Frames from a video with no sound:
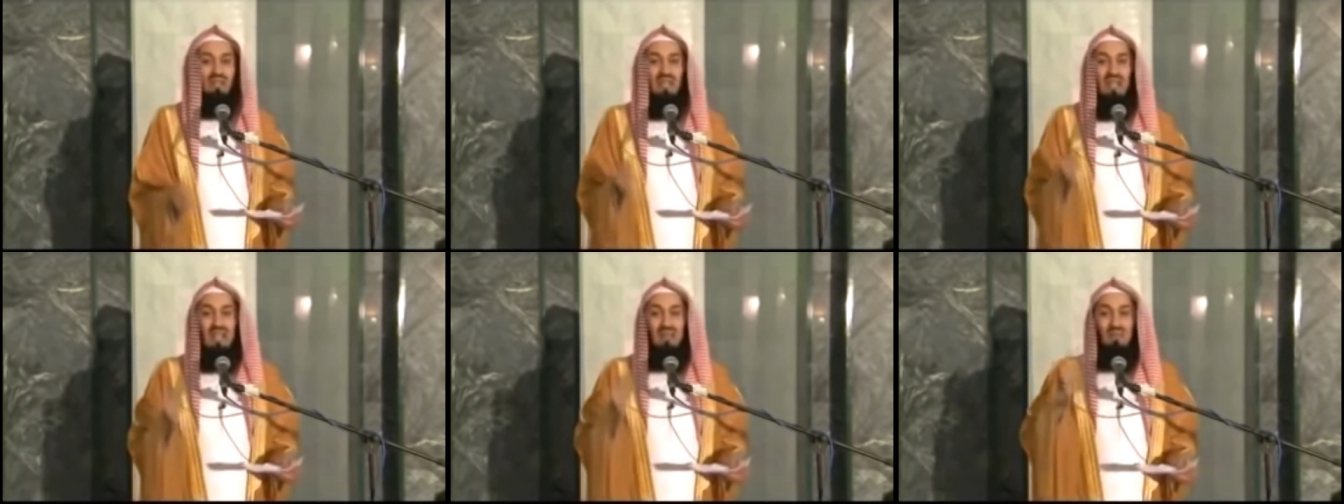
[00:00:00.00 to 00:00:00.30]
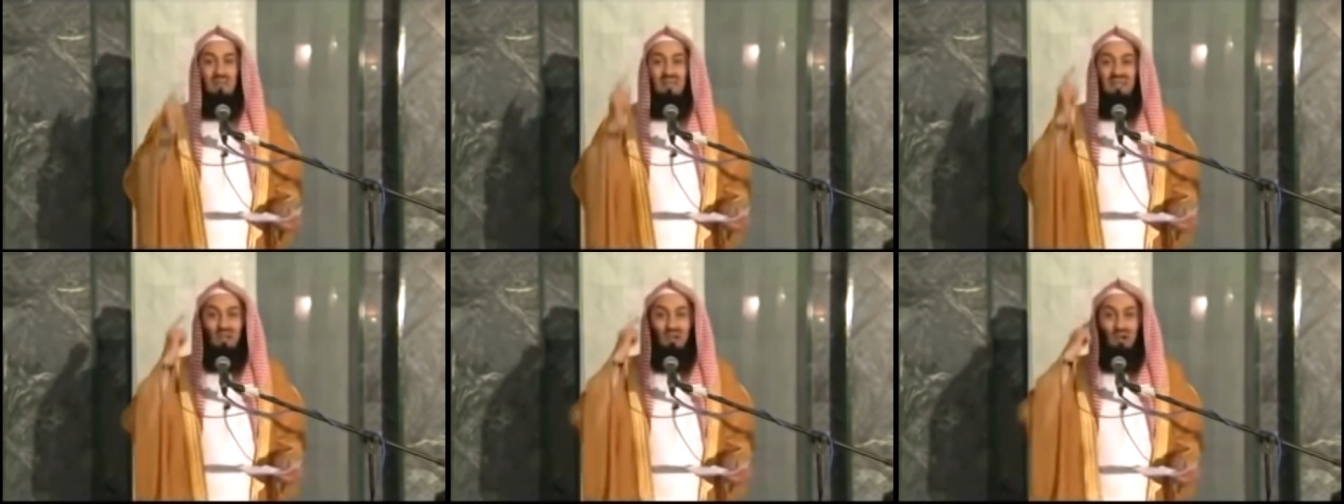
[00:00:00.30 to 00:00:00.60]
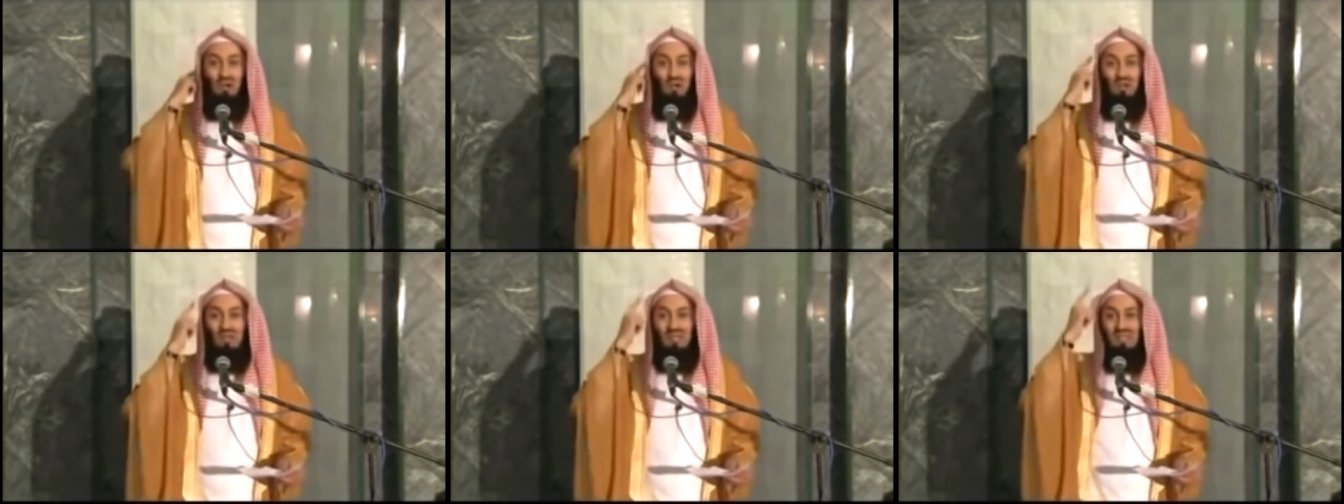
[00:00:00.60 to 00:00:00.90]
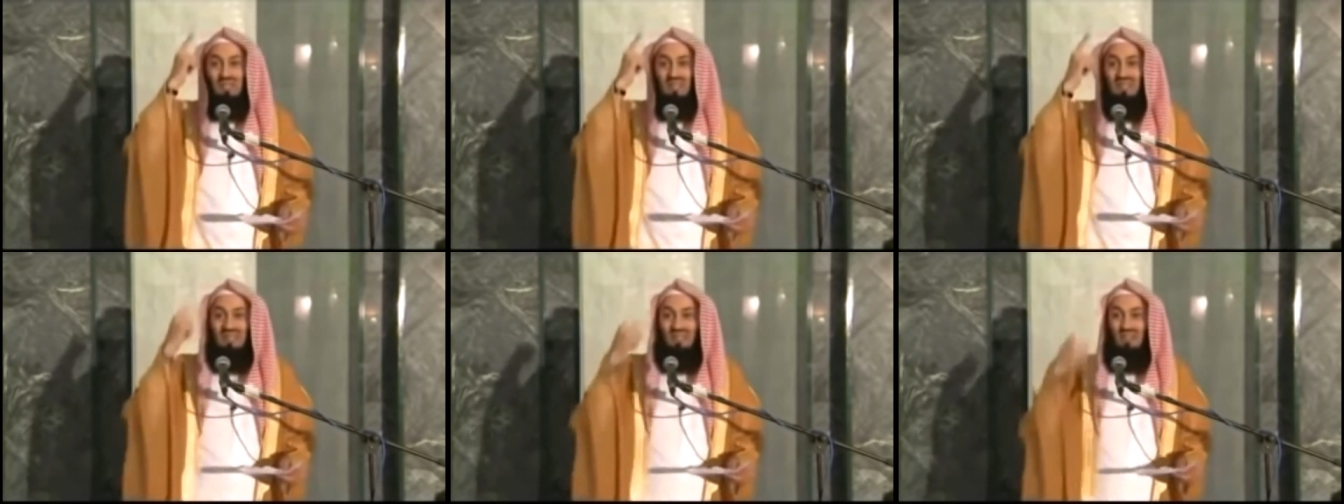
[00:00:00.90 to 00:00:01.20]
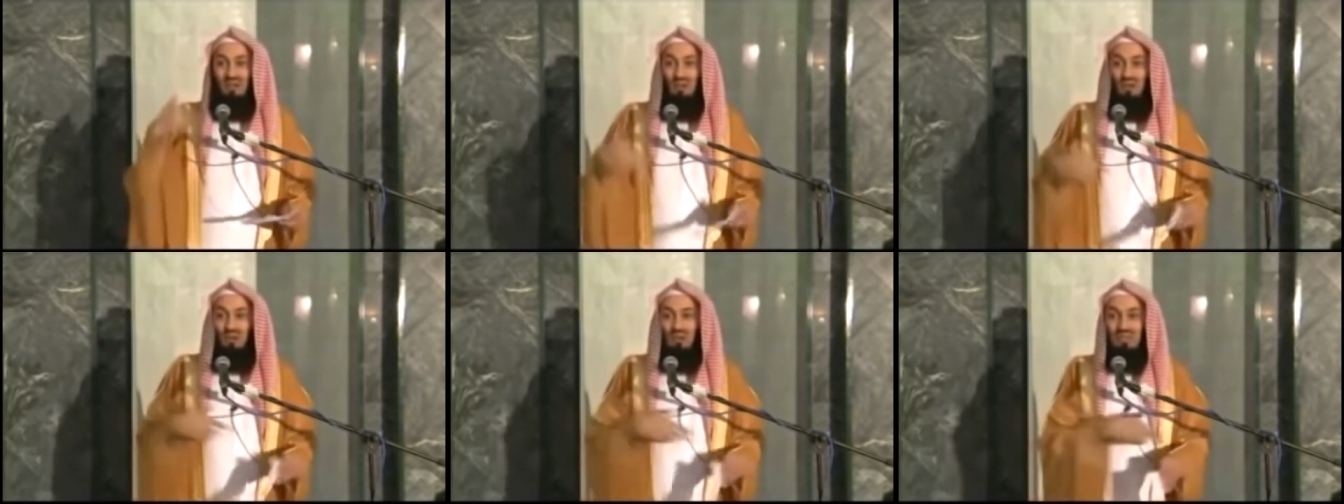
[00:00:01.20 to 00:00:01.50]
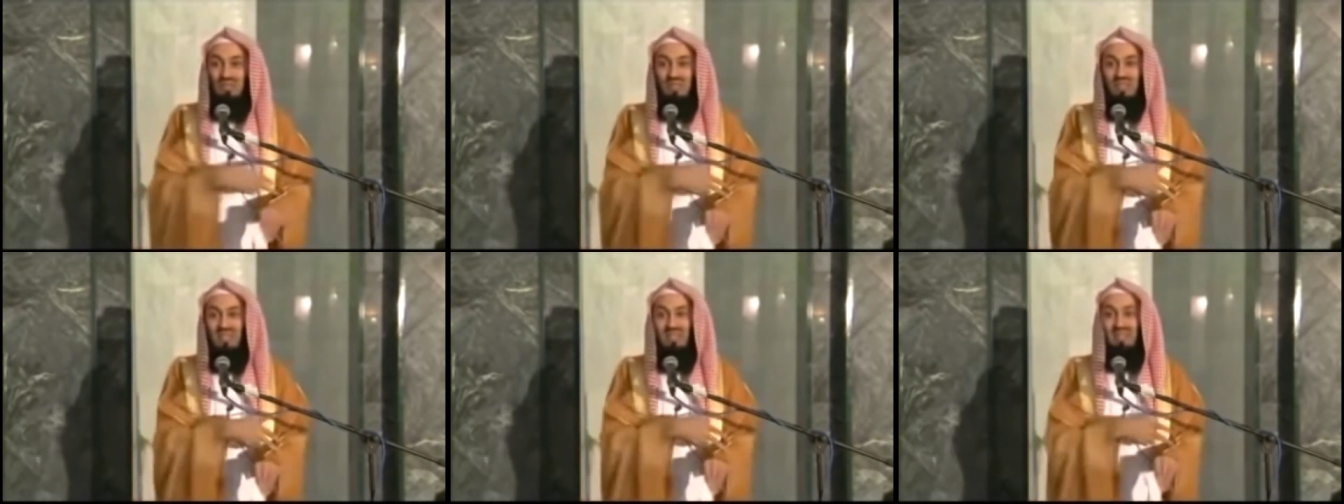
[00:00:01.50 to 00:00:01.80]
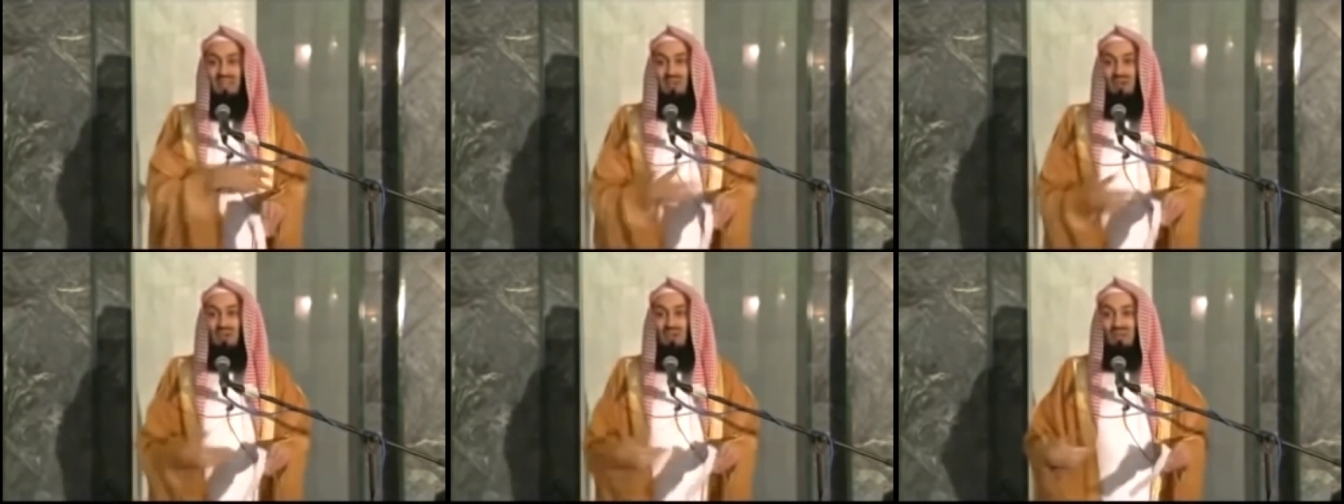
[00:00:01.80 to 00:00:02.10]
okay, I made a hole here and a hole there
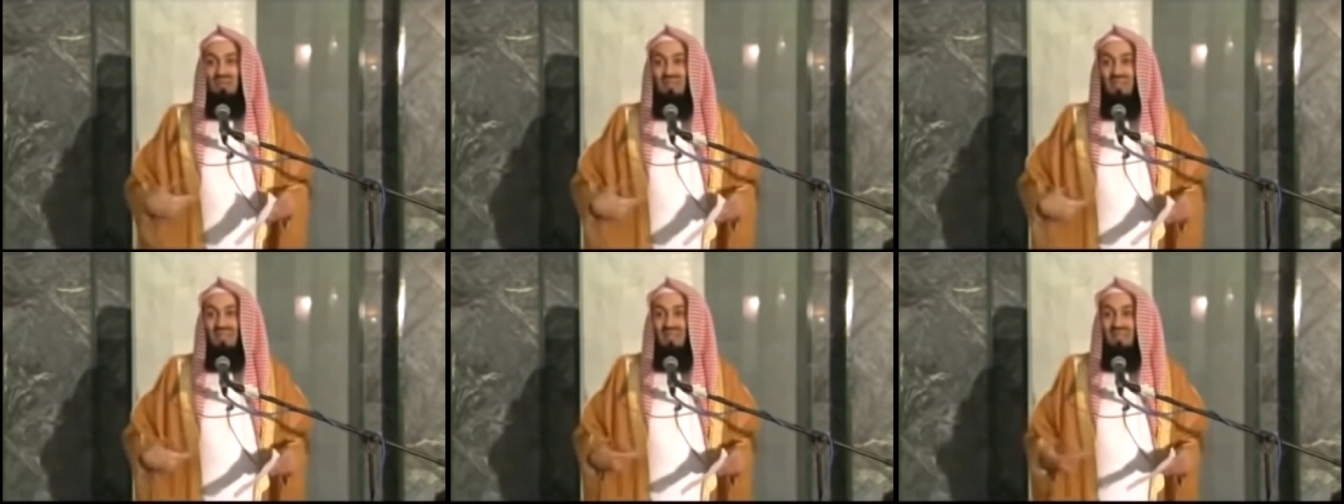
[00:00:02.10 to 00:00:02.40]
and a hole